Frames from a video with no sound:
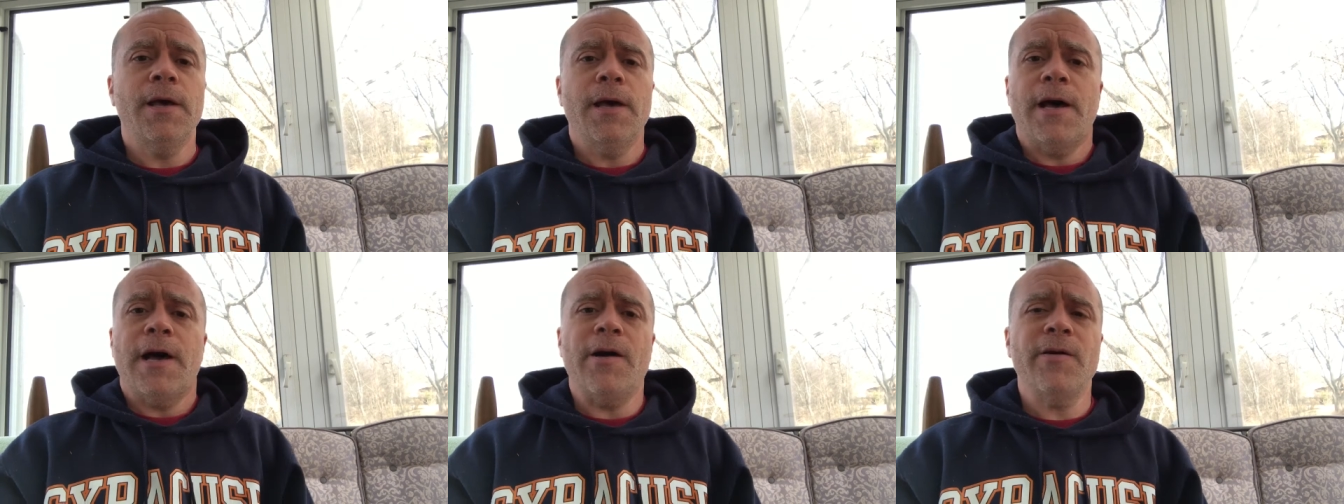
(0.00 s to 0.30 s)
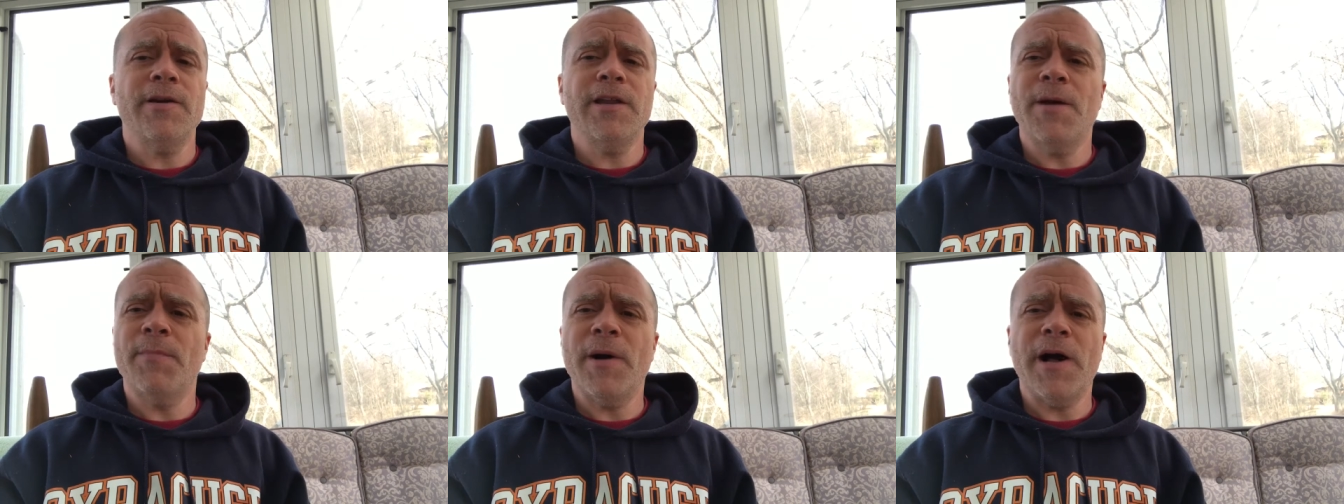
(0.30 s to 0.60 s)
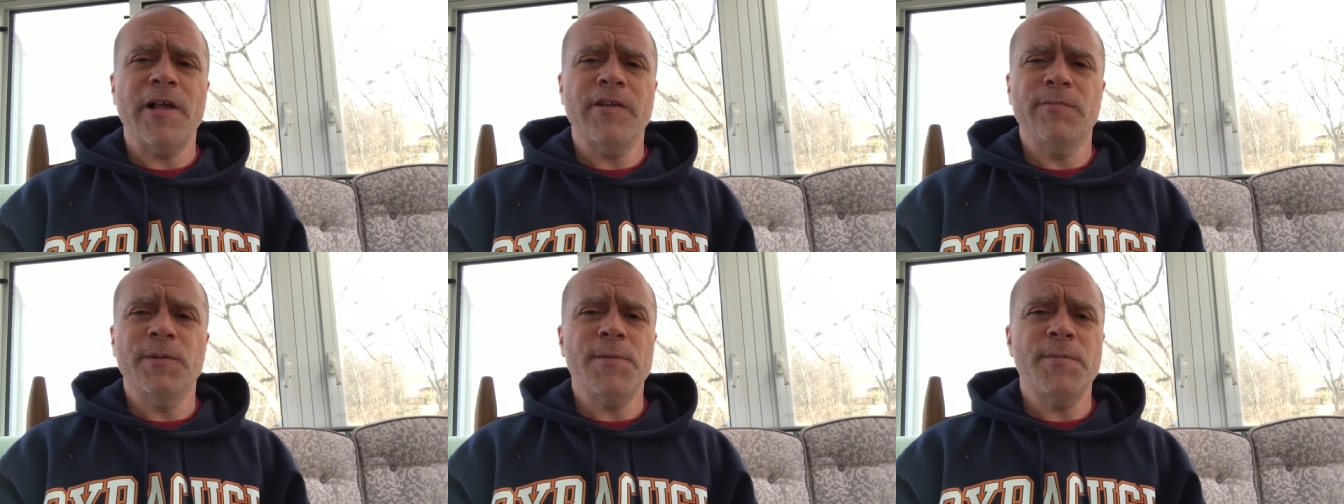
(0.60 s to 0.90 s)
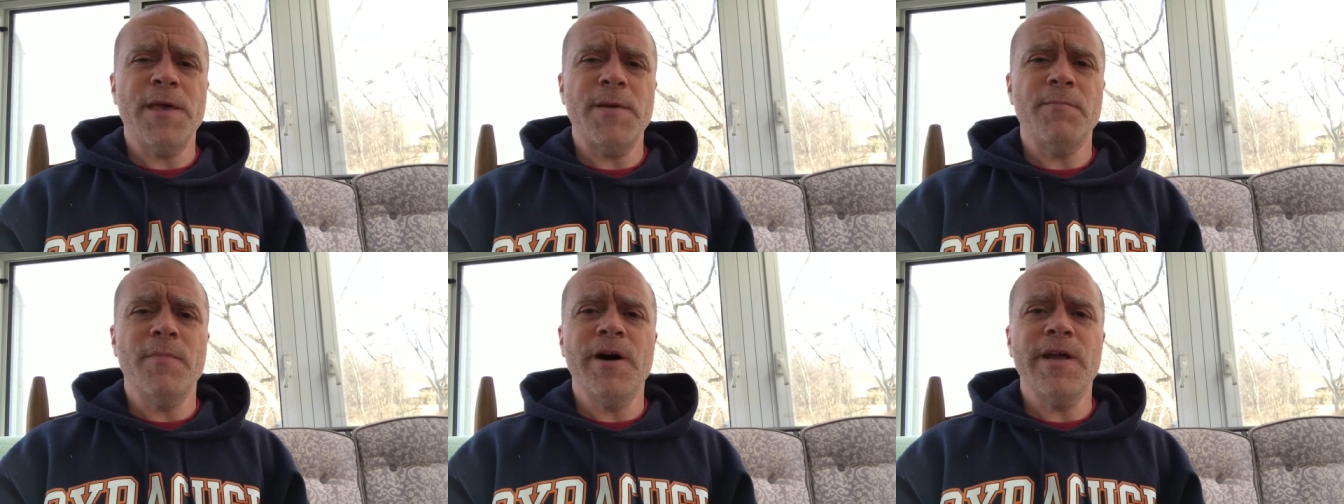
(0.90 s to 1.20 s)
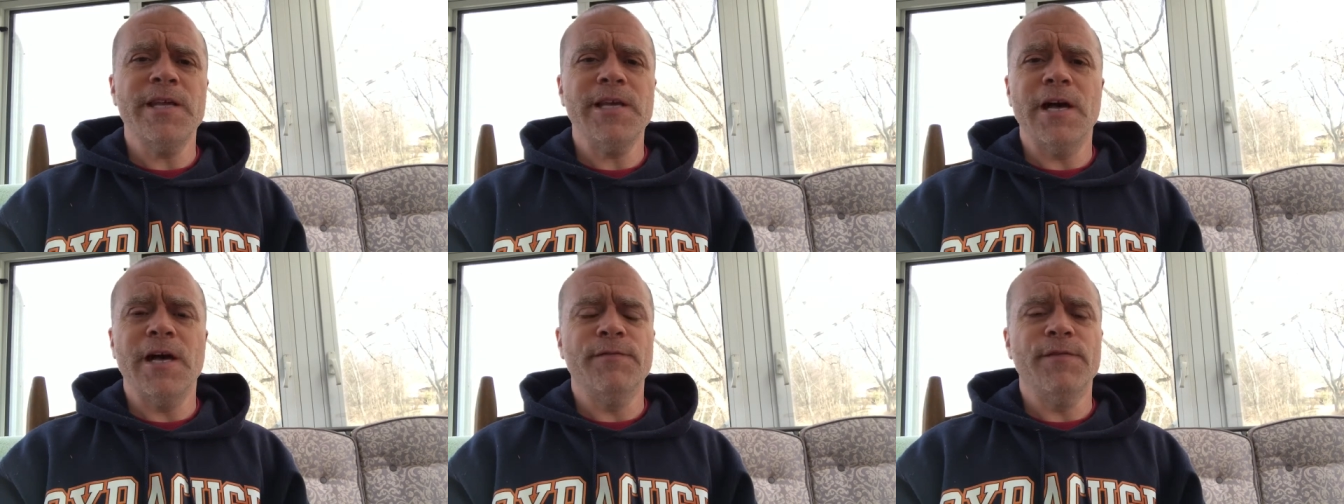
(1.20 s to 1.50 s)
How can I possibly make
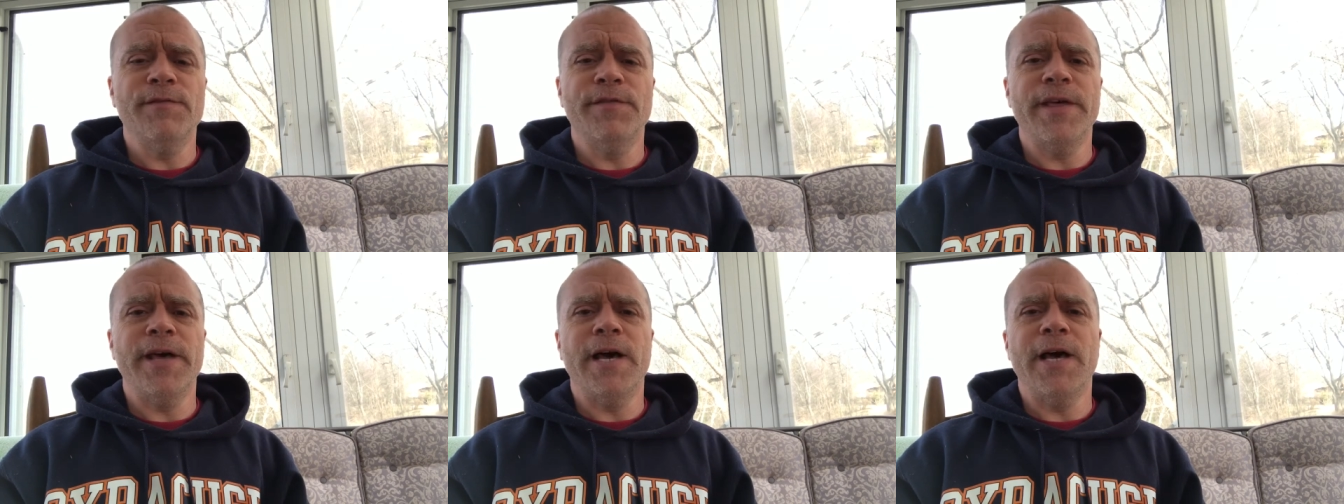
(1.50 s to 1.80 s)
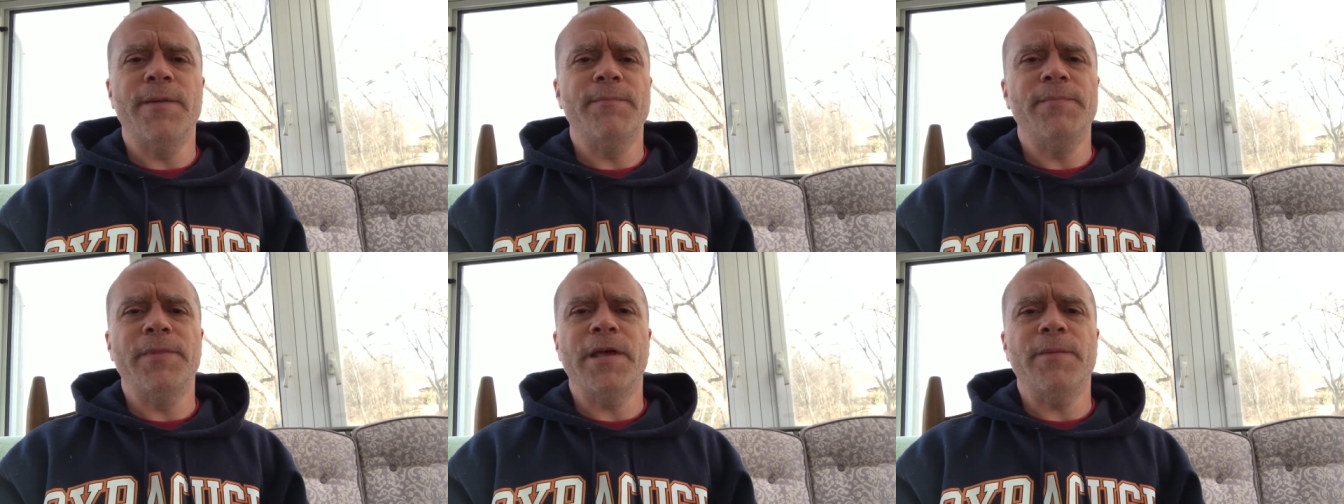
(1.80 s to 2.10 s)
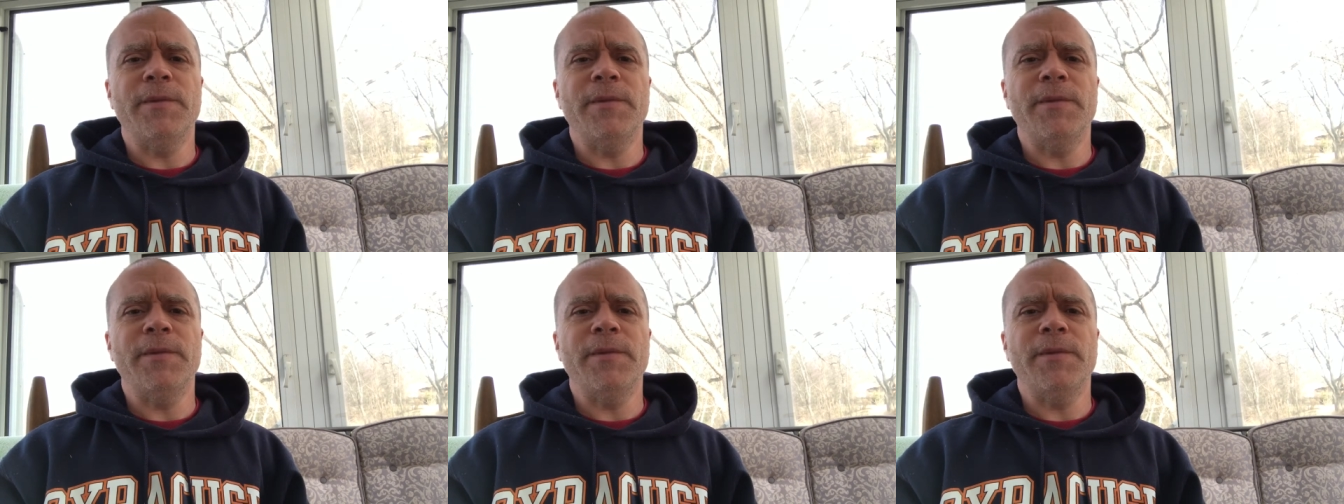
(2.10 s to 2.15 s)
money off of that?